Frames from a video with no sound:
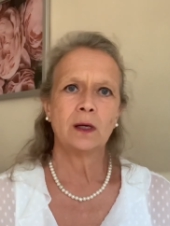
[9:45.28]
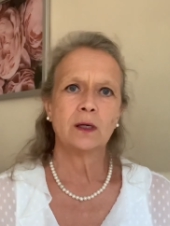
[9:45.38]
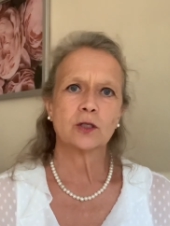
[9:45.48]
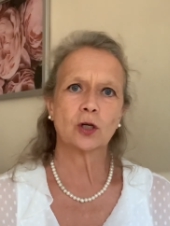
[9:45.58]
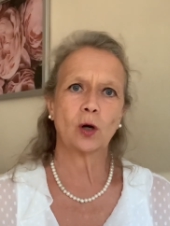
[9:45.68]

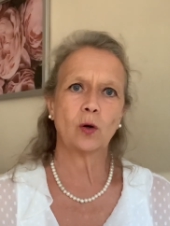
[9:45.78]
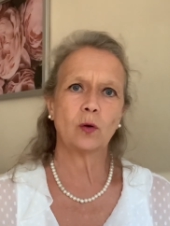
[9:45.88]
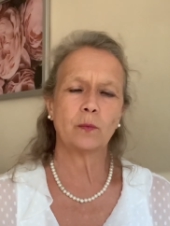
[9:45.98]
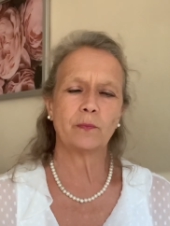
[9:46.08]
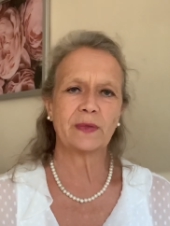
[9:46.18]

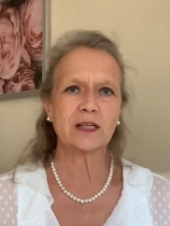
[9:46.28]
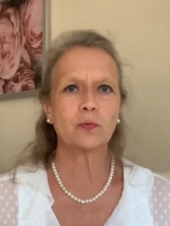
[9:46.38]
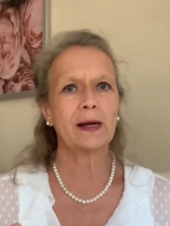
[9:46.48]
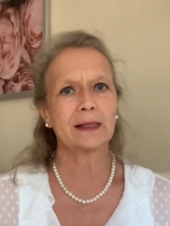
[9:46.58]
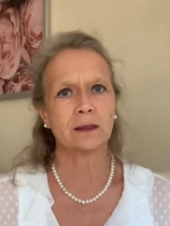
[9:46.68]
So that's
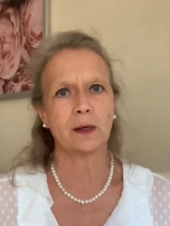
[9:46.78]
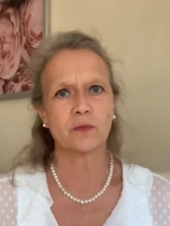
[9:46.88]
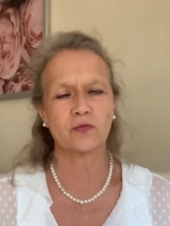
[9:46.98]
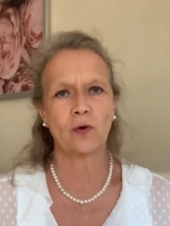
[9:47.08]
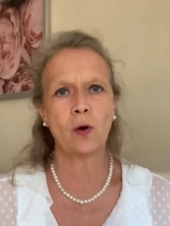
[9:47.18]
where it comes
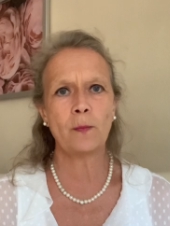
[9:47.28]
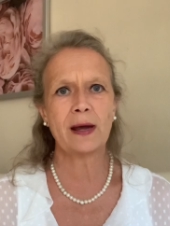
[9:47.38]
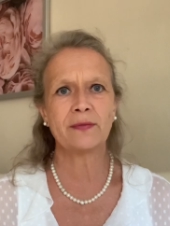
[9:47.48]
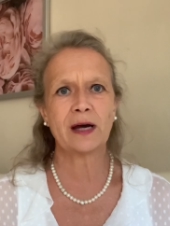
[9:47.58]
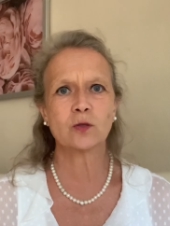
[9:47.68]
from.
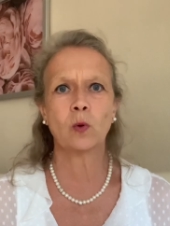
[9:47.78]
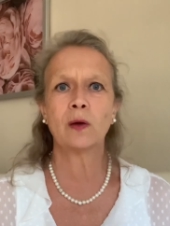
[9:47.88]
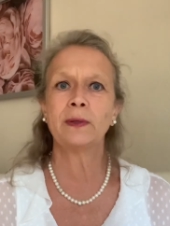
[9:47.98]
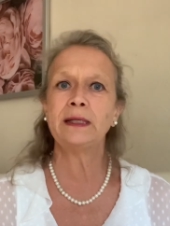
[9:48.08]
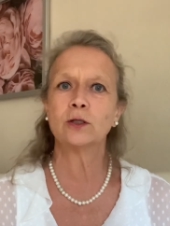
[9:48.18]
And that's why
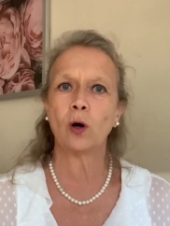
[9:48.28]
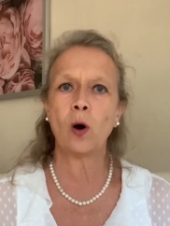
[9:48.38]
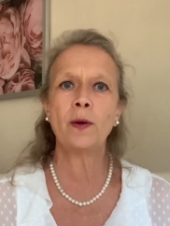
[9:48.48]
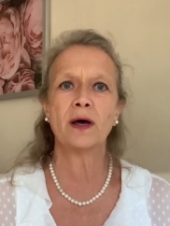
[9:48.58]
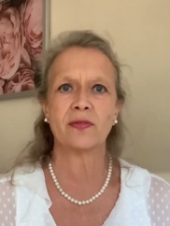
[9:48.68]
we need to
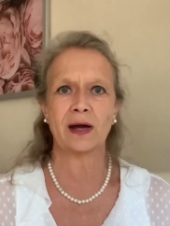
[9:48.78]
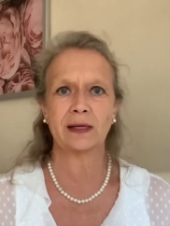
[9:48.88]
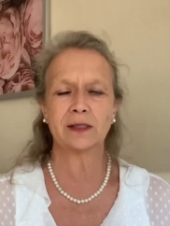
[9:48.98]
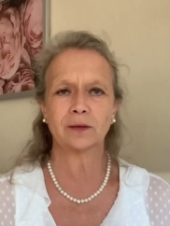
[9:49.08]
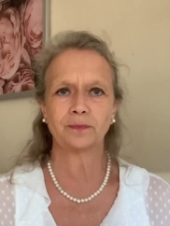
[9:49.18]
honor
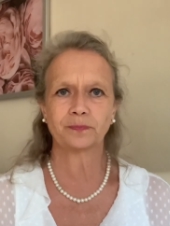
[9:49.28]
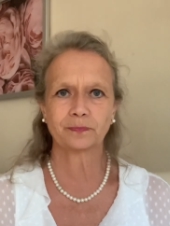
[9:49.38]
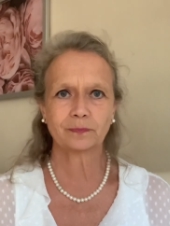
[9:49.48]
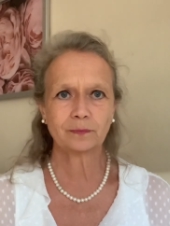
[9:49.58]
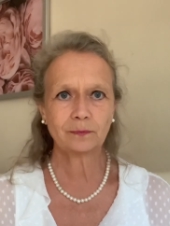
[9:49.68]
that.
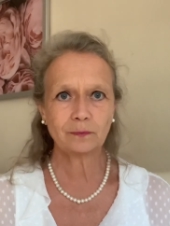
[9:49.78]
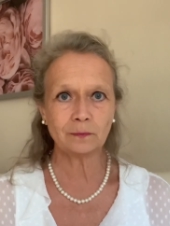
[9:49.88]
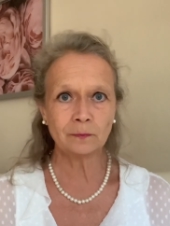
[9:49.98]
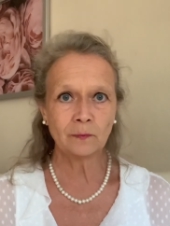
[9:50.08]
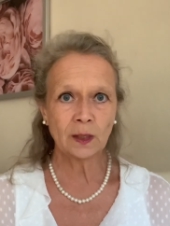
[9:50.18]

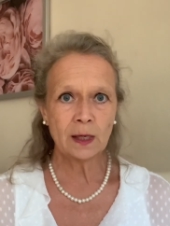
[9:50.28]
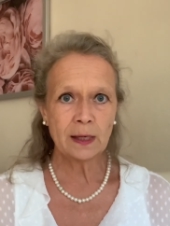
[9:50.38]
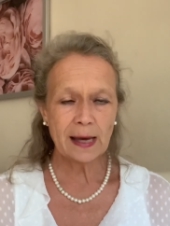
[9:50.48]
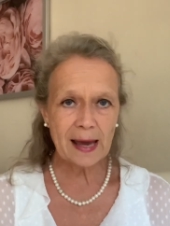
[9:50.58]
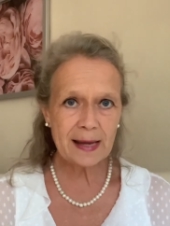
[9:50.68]

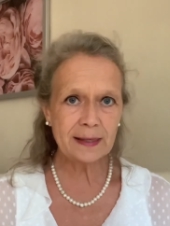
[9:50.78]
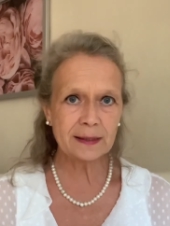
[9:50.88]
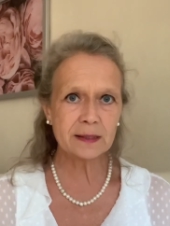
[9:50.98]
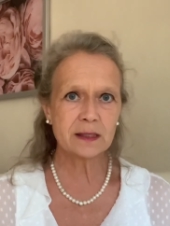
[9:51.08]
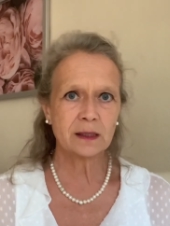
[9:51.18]

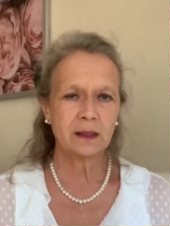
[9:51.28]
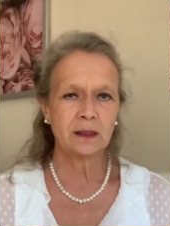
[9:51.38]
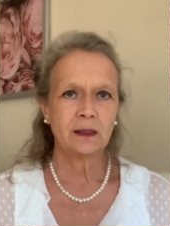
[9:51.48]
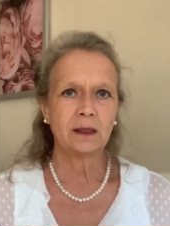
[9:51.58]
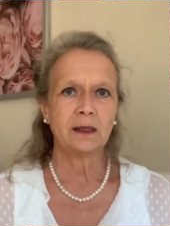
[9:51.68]
And
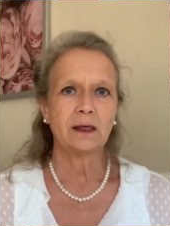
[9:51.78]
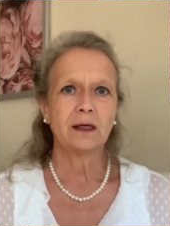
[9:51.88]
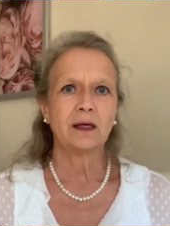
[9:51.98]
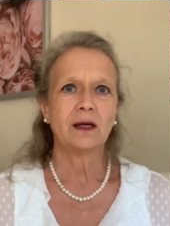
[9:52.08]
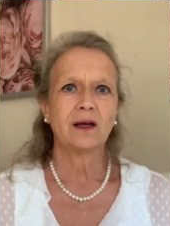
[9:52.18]

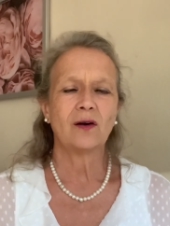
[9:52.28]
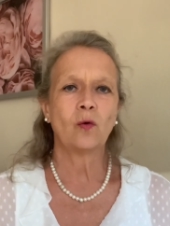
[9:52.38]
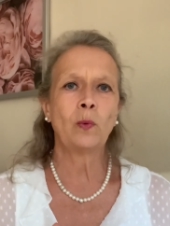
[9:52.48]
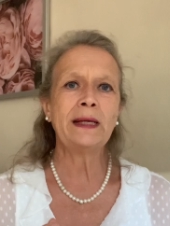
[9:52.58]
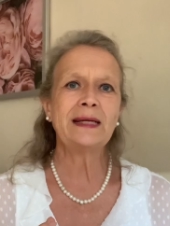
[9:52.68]

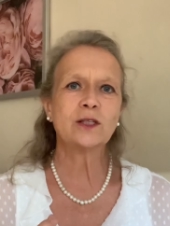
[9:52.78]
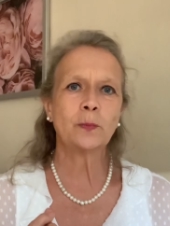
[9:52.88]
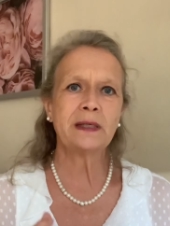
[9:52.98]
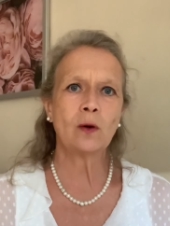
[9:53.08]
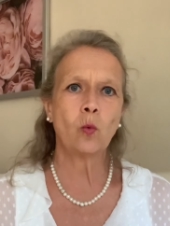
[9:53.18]
we need to
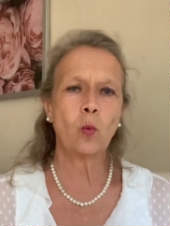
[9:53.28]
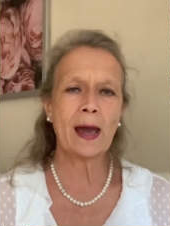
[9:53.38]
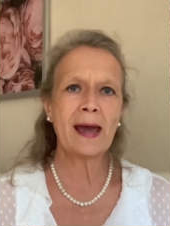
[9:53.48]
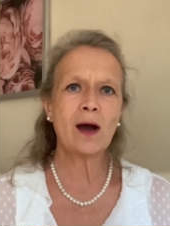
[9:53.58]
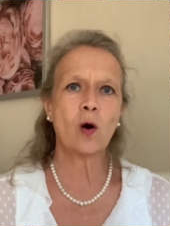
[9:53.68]
be
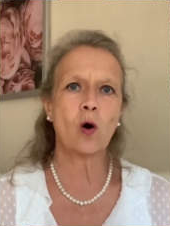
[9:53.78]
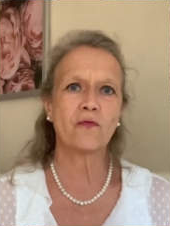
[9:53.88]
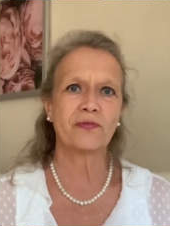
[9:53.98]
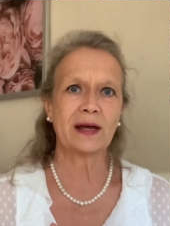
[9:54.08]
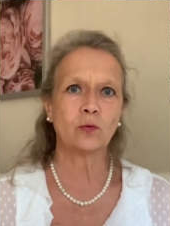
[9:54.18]
aware of
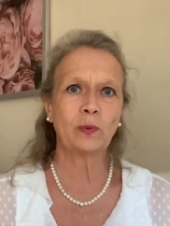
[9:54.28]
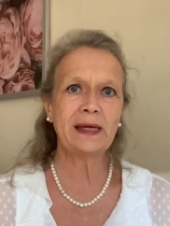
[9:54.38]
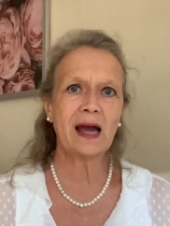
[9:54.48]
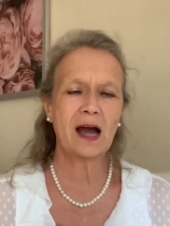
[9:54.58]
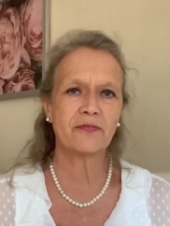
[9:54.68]
that we
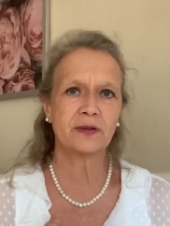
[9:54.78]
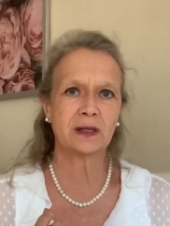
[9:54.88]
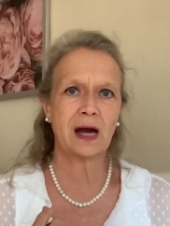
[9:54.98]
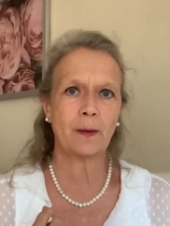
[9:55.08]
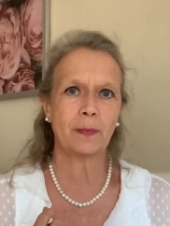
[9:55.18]
have the
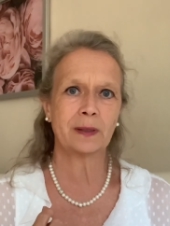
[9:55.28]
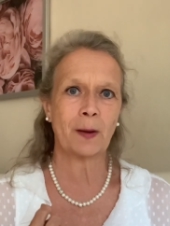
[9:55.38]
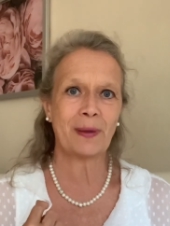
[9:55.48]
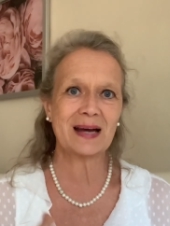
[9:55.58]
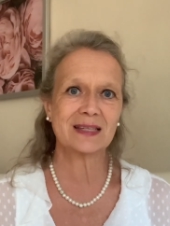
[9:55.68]
cap
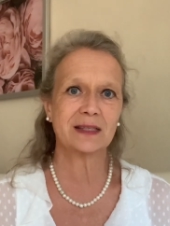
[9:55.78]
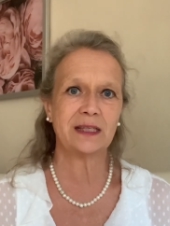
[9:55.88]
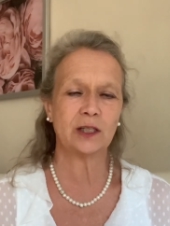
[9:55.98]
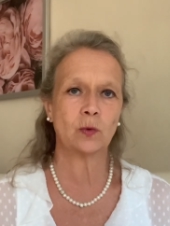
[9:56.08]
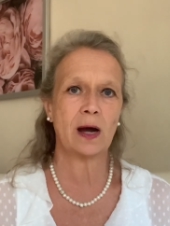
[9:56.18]
capacity
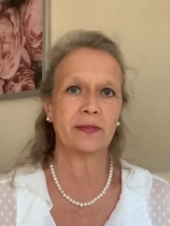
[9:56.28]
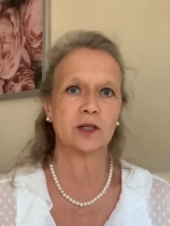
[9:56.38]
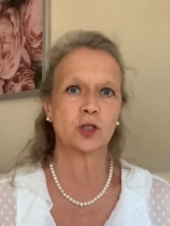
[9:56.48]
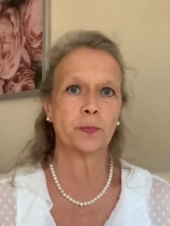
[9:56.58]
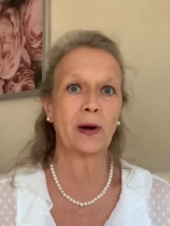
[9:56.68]
to either
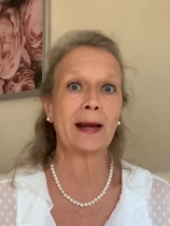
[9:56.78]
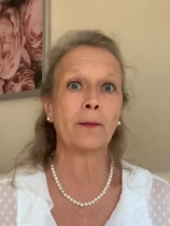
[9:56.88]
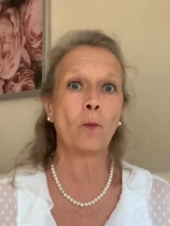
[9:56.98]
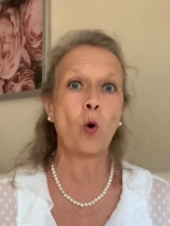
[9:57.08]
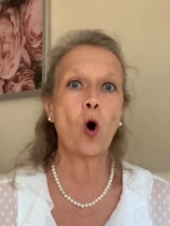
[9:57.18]
spread
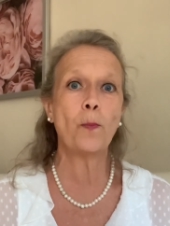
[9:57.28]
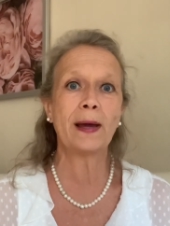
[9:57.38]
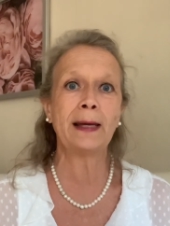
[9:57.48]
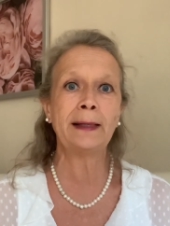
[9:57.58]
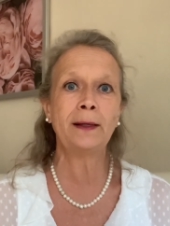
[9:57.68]
more
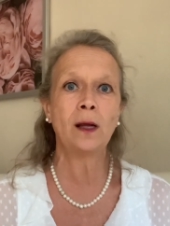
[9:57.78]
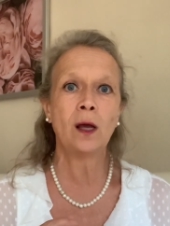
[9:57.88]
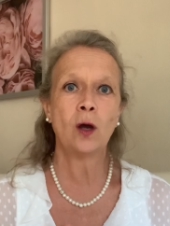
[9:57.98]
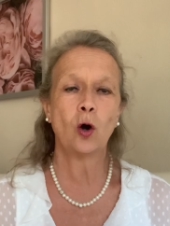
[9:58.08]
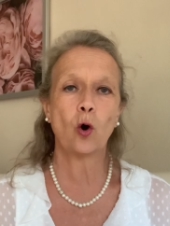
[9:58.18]
pain
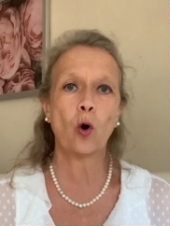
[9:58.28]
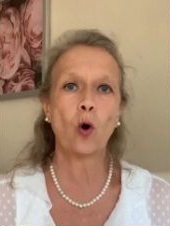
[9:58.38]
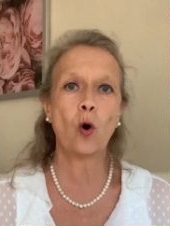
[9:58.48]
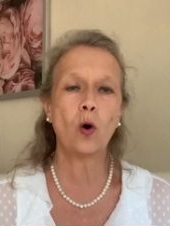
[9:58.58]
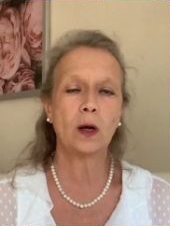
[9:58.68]

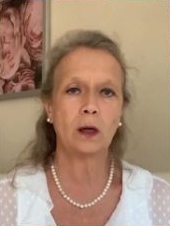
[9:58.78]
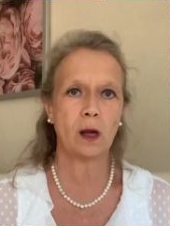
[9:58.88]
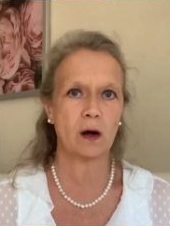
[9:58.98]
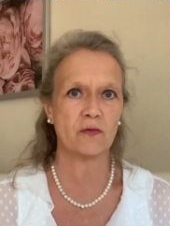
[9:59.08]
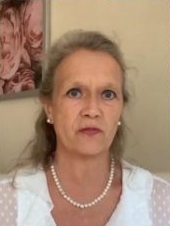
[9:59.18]
or
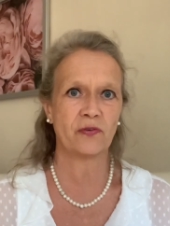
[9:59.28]
love.